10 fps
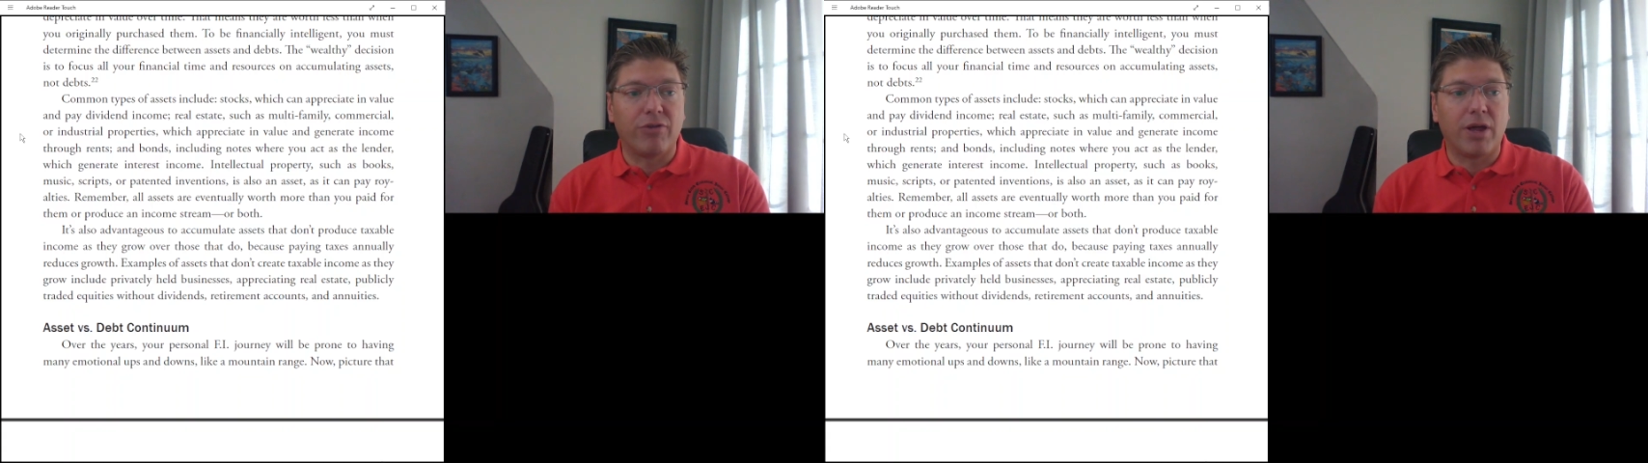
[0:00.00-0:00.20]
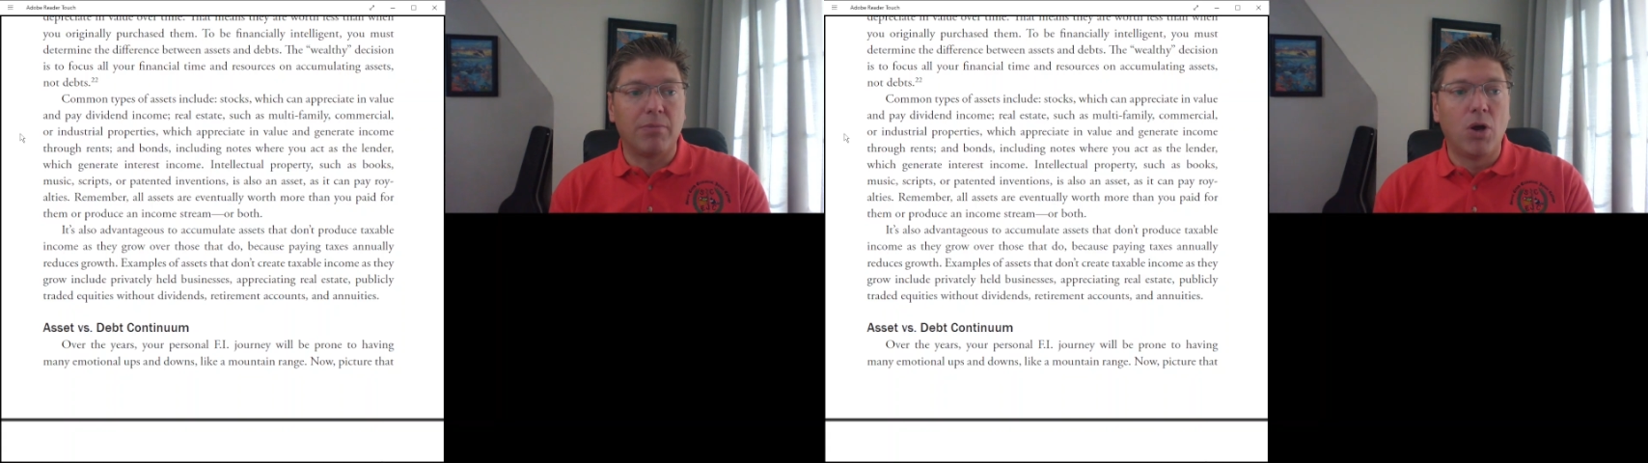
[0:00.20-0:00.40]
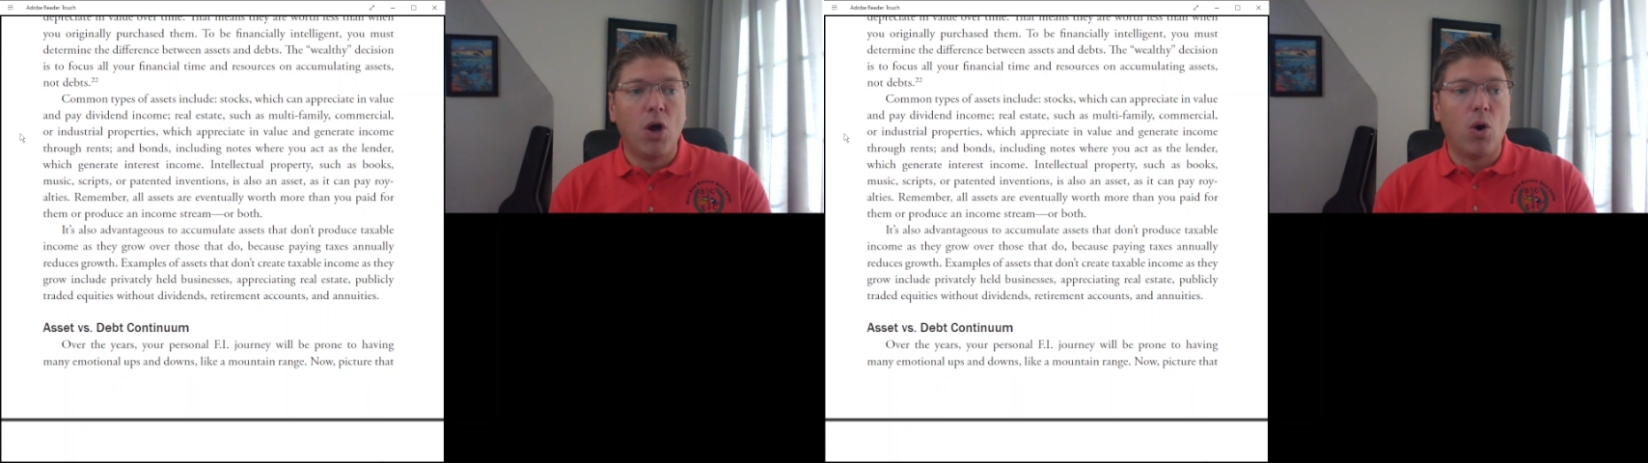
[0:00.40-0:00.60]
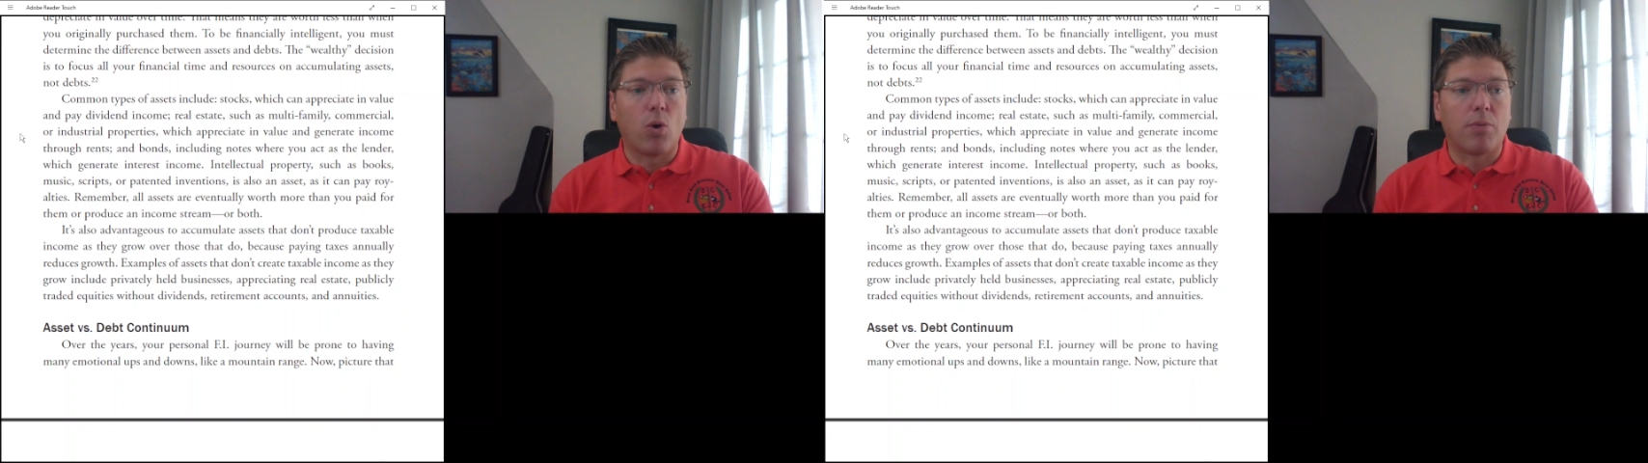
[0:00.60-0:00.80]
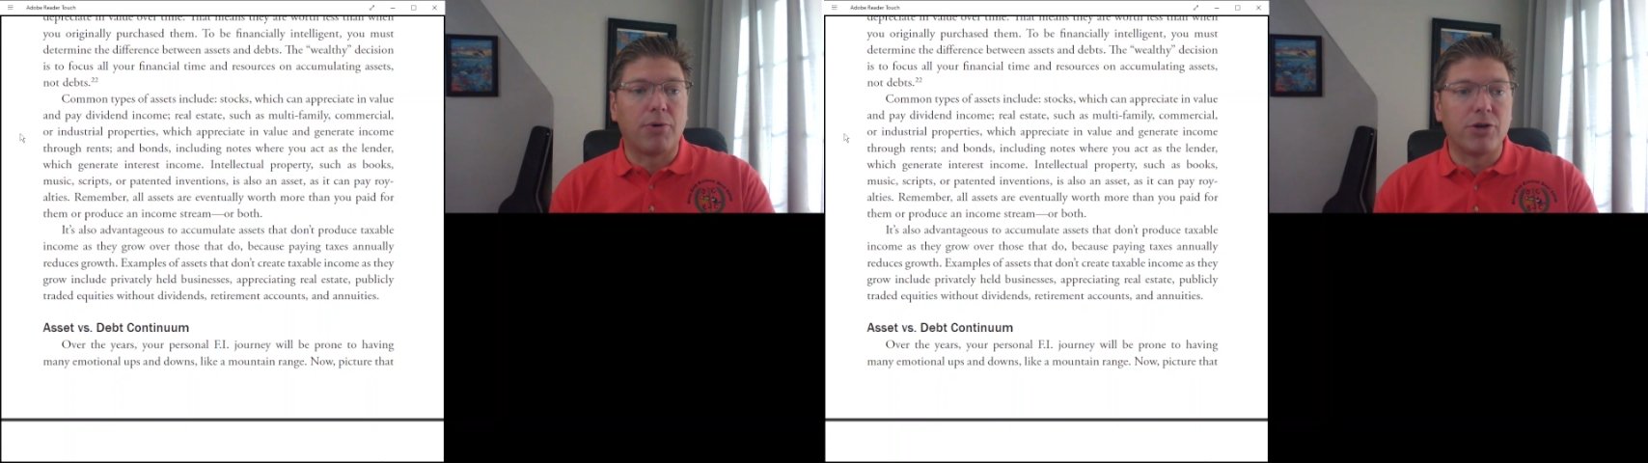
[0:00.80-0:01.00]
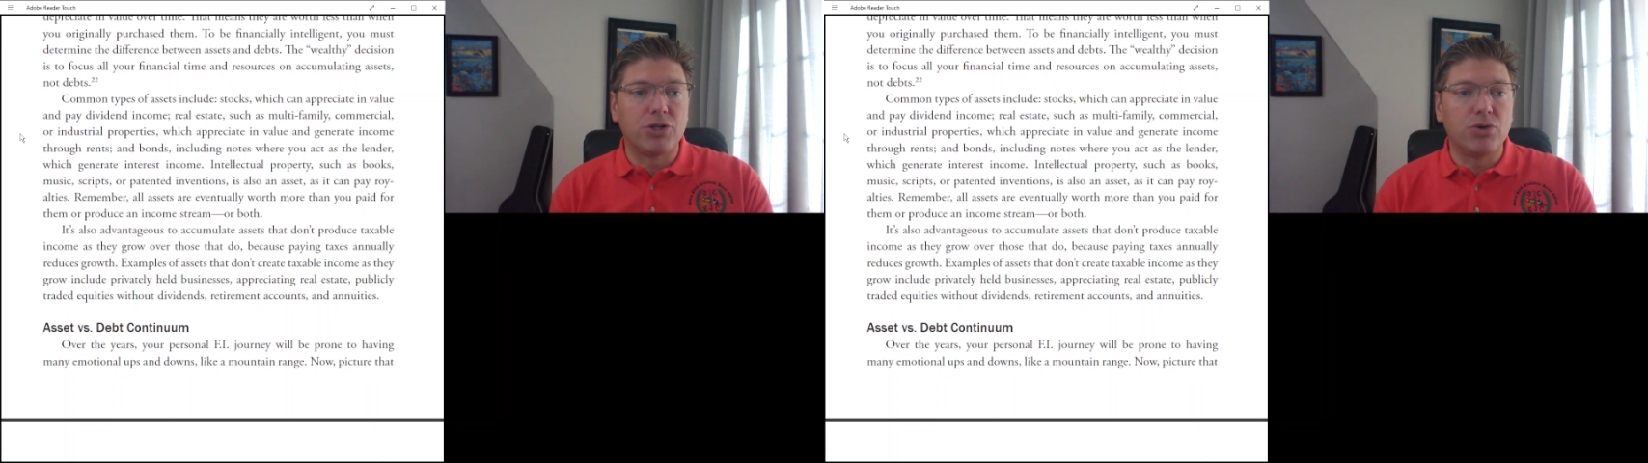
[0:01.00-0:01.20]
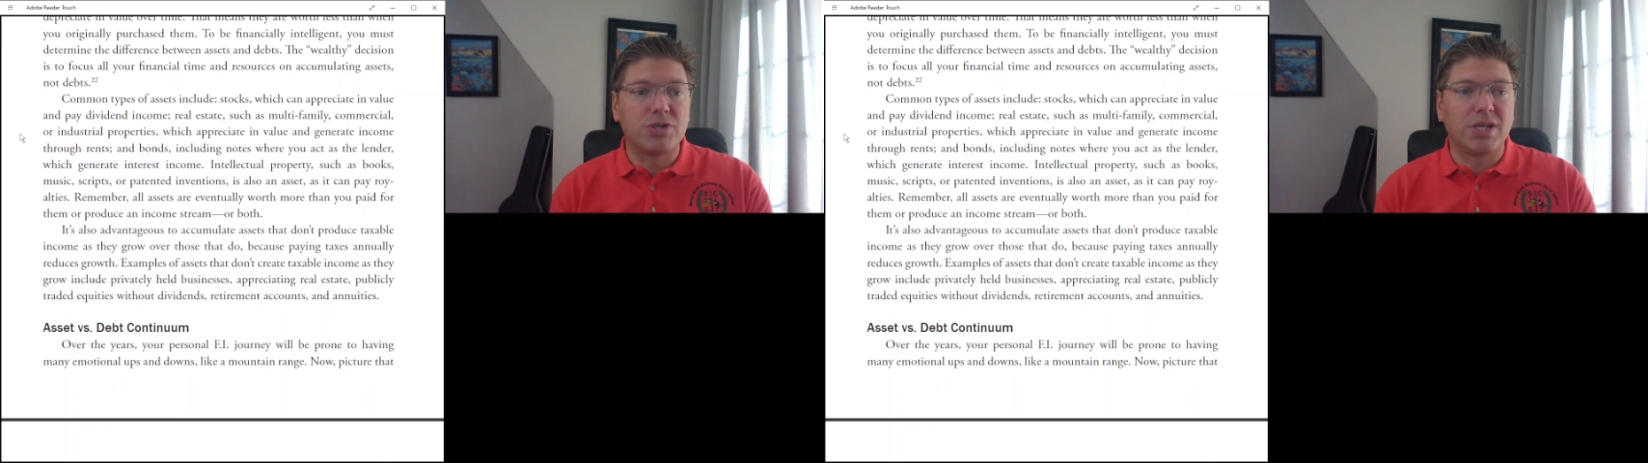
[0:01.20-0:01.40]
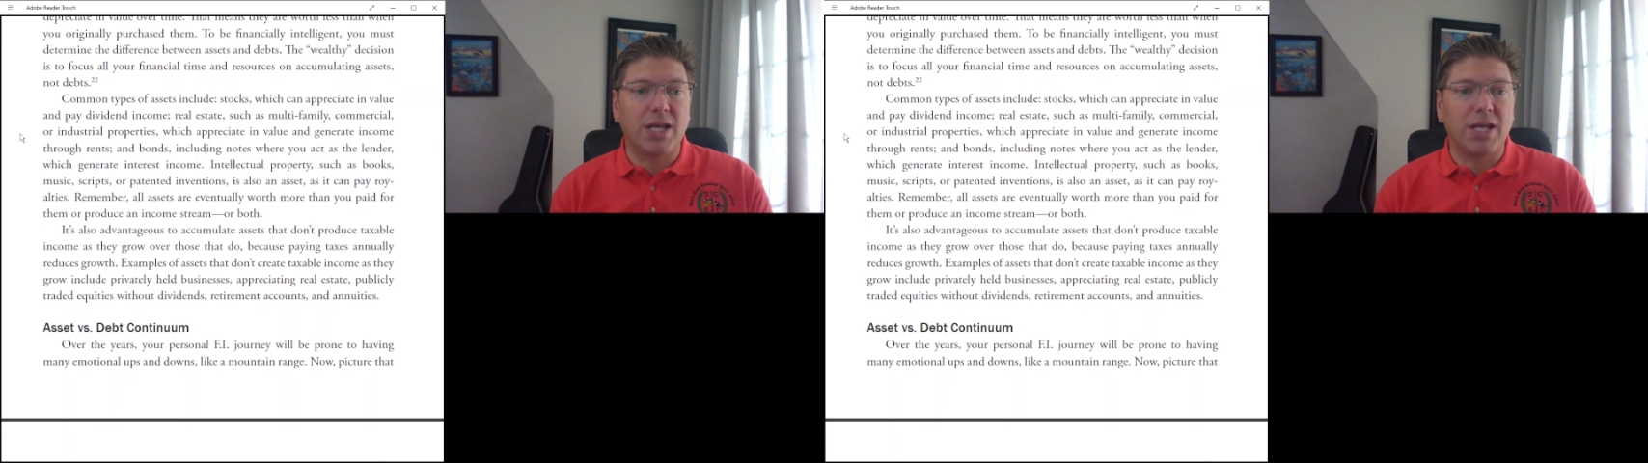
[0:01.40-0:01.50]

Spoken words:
them, or produce an